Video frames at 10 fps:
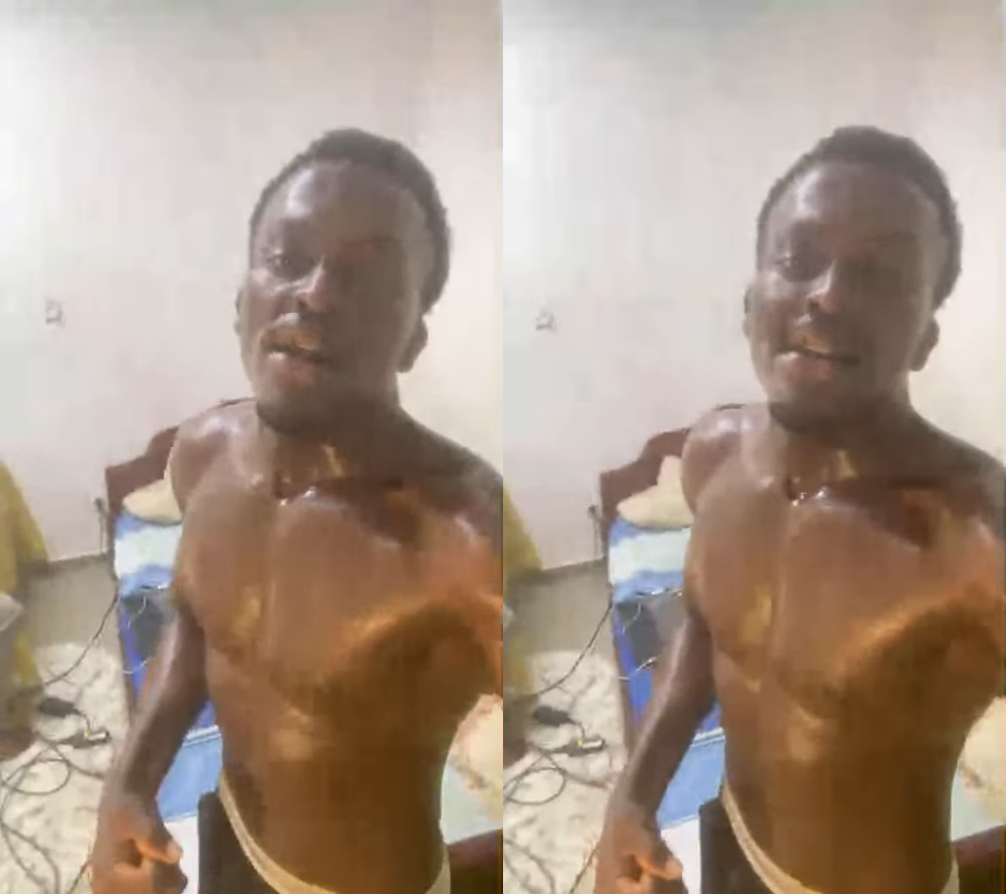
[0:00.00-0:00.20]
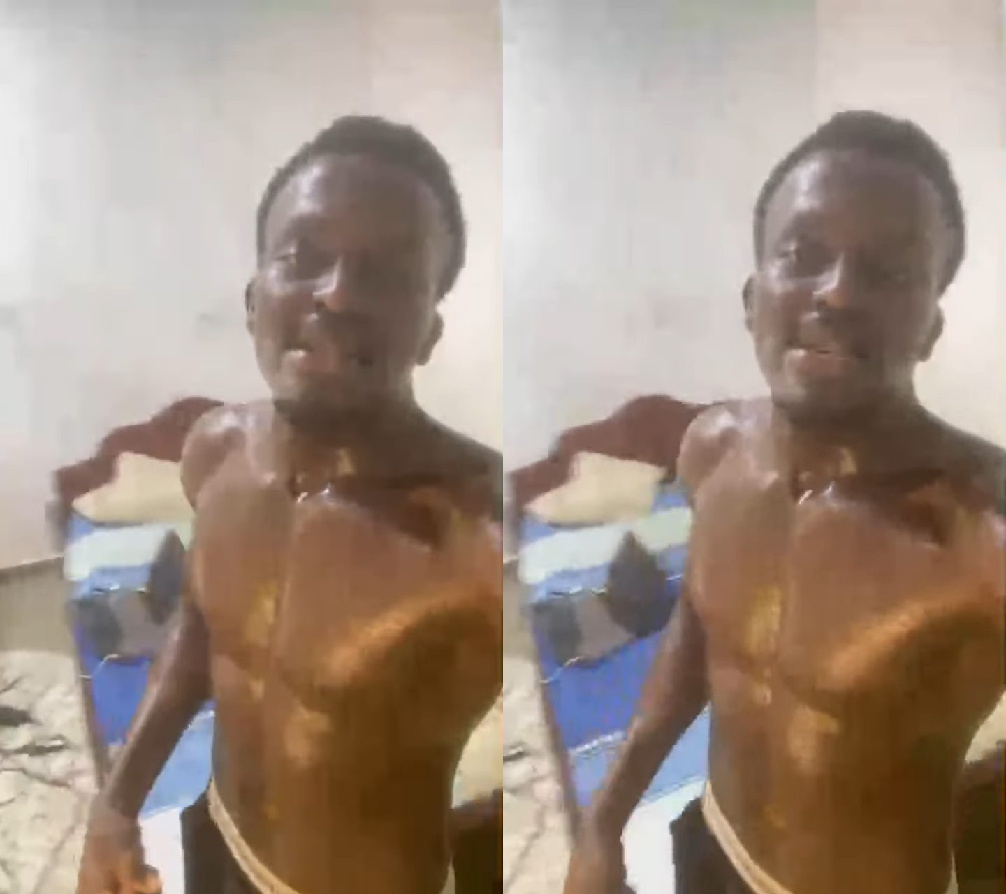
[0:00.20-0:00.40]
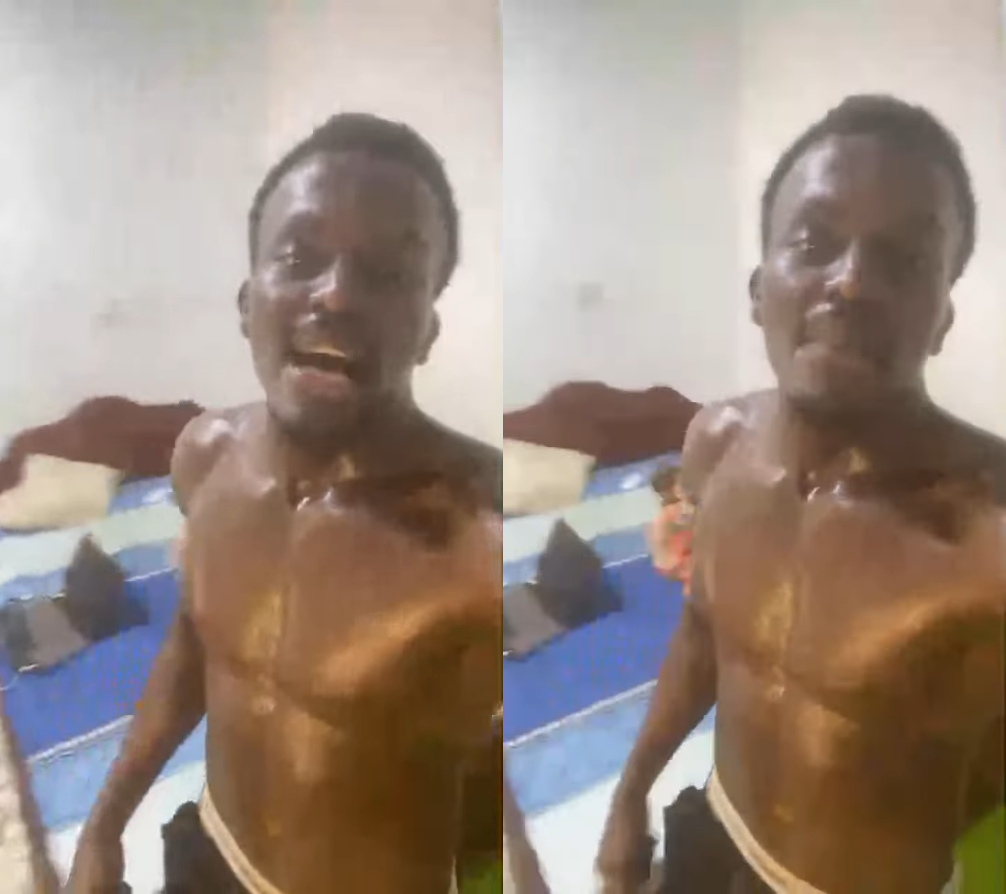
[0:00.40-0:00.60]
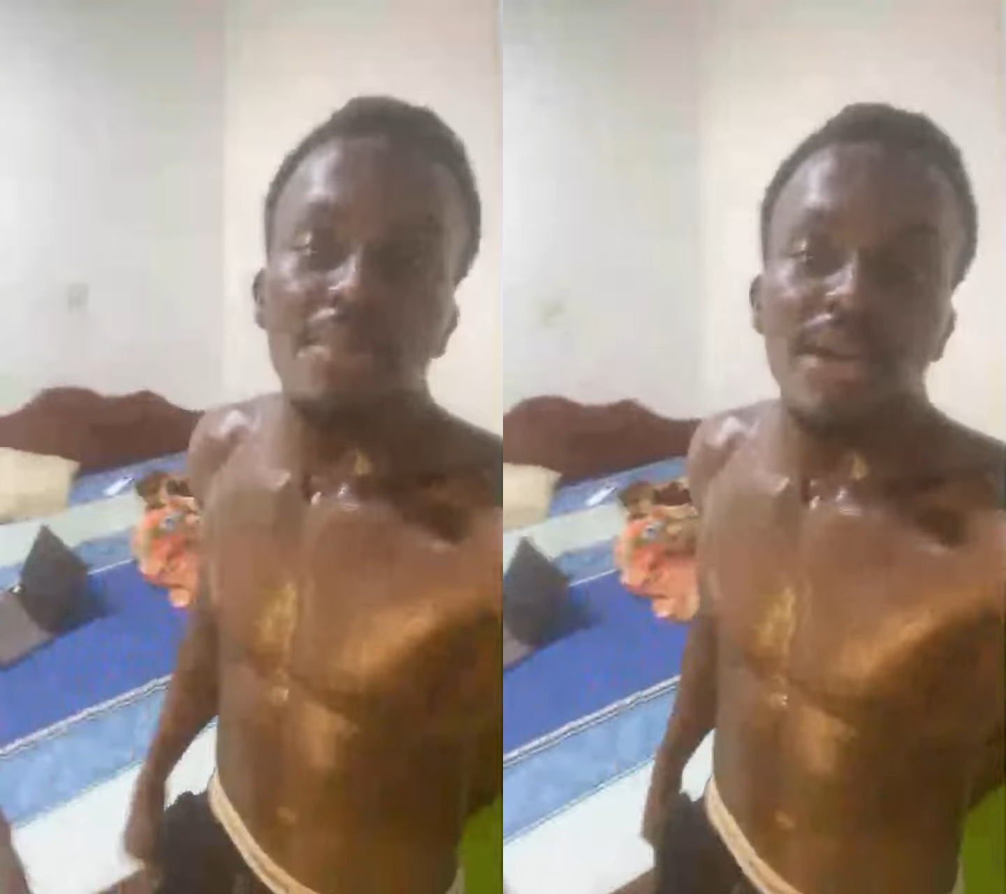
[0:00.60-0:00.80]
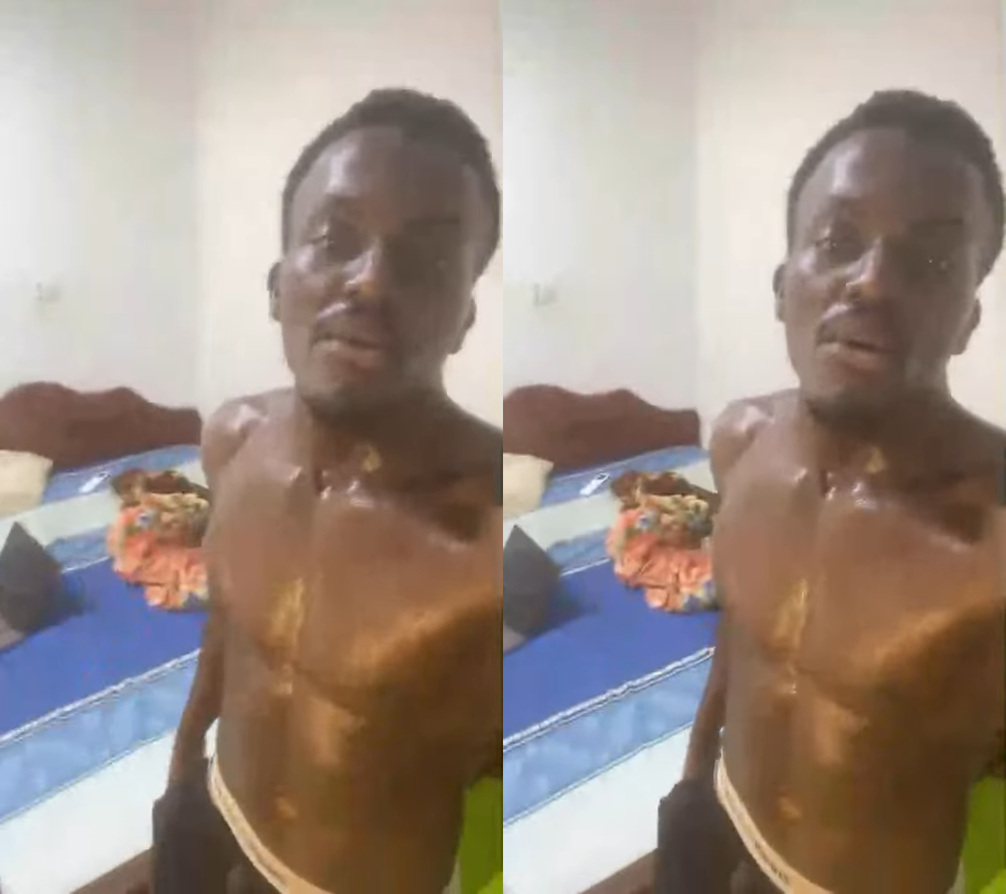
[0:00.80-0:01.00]
That's it. I'm
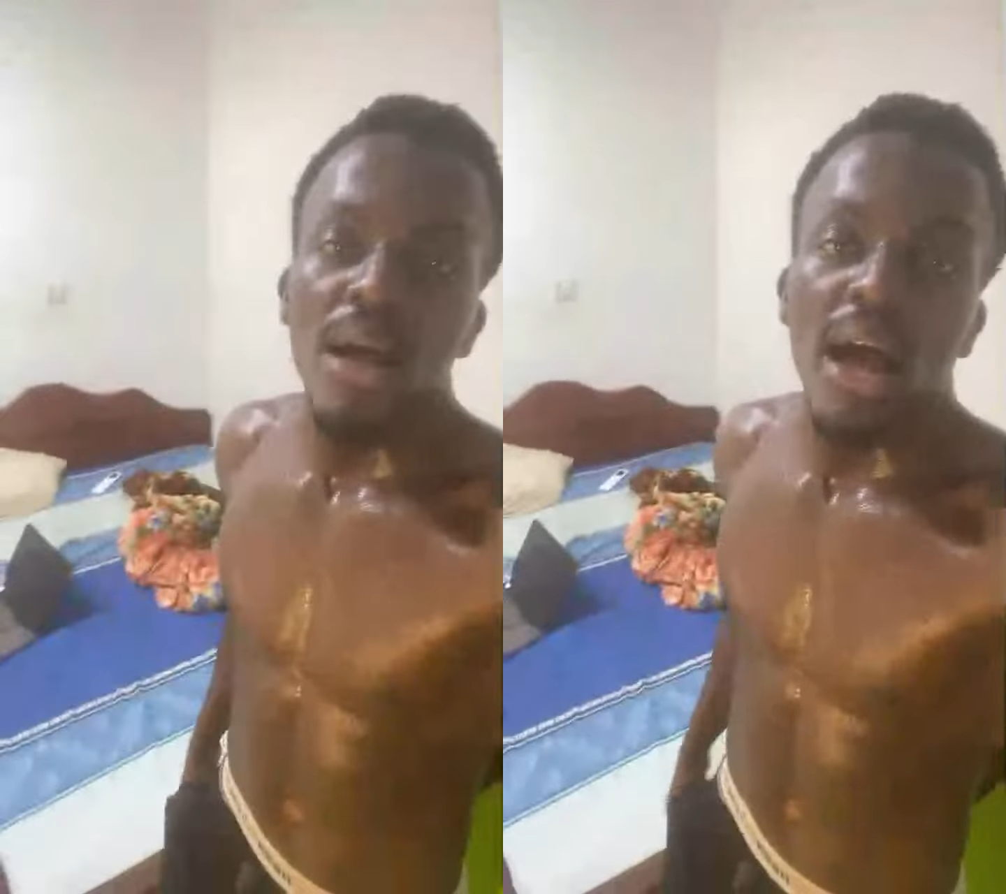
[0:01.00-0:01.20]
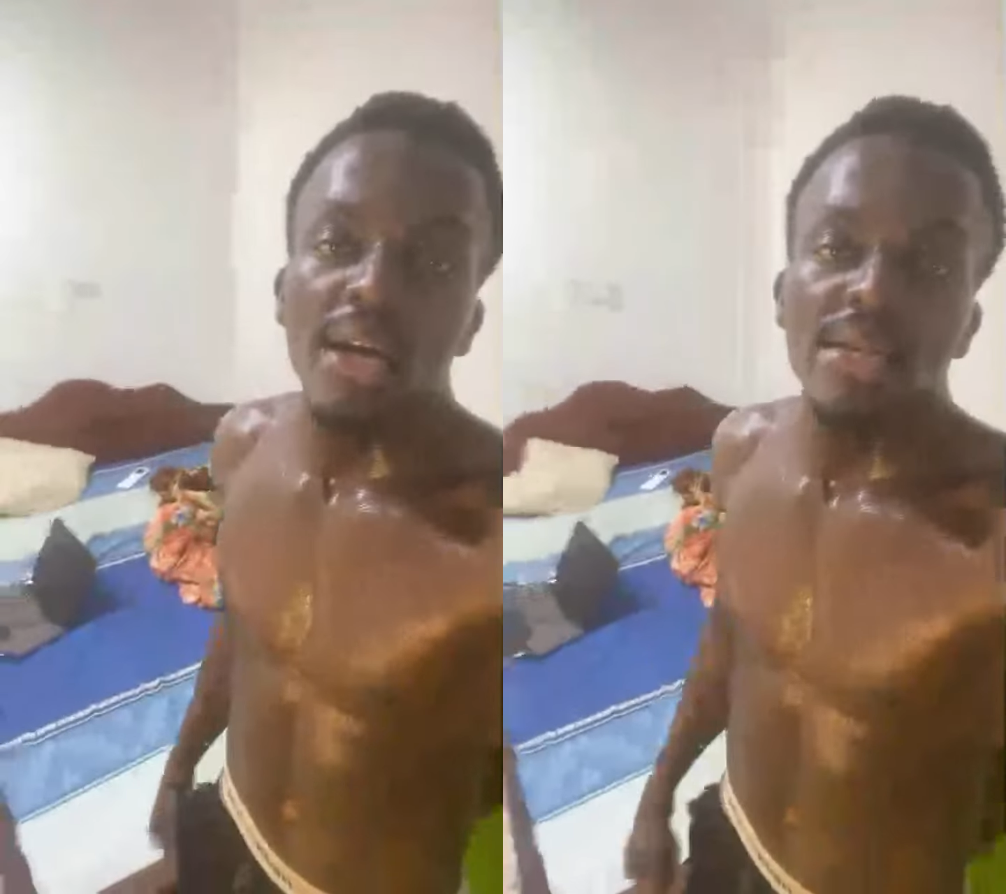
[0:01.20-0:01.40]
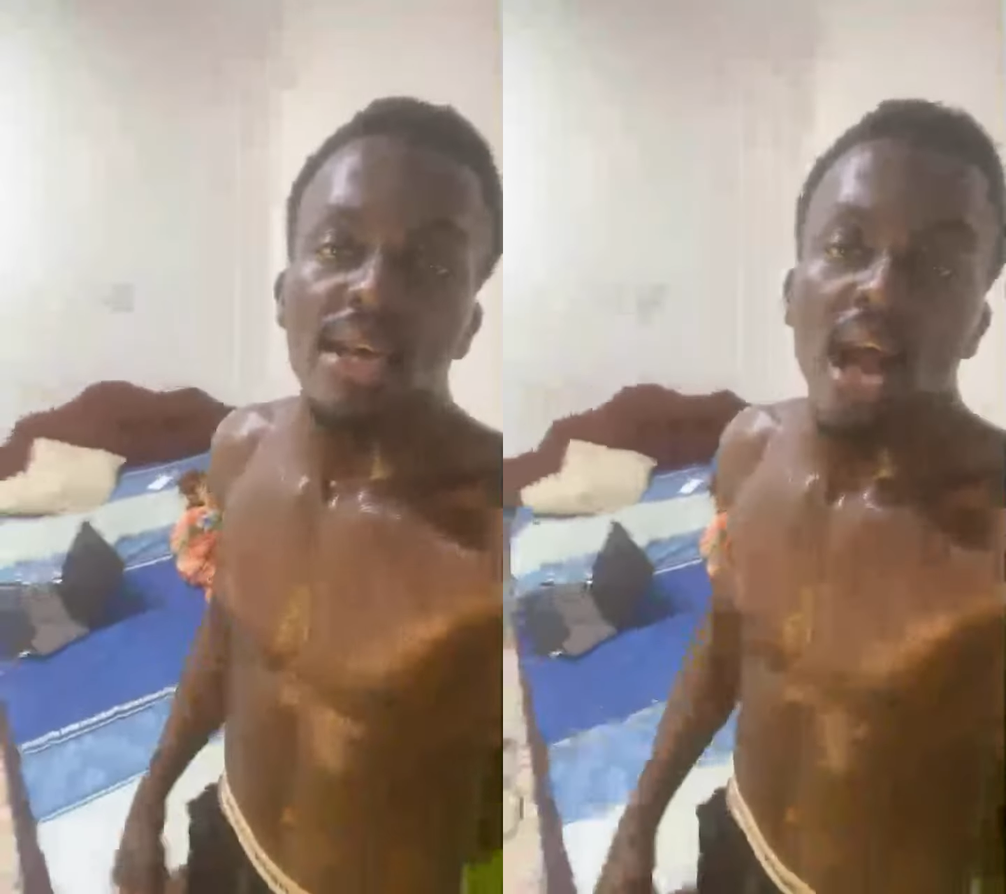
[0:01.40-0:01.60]
in the room, guys.